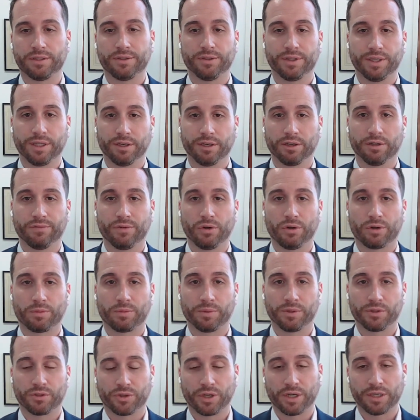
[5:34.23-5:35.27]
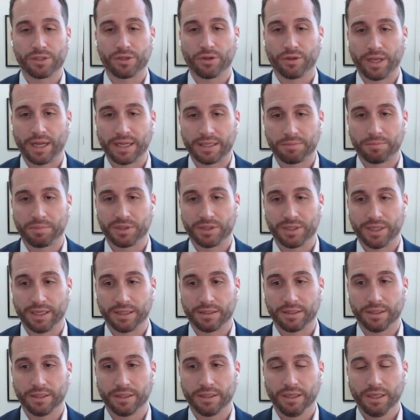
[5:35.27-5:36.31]
into an irrevocable trust so that's
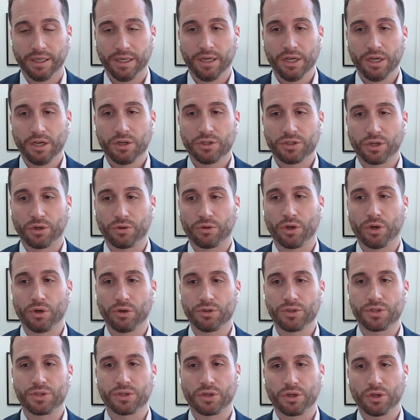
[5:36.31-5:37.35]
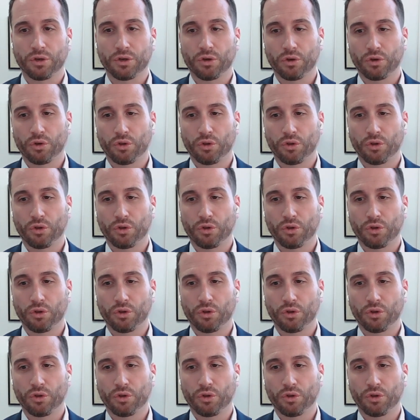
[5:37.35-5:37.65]
protected. So those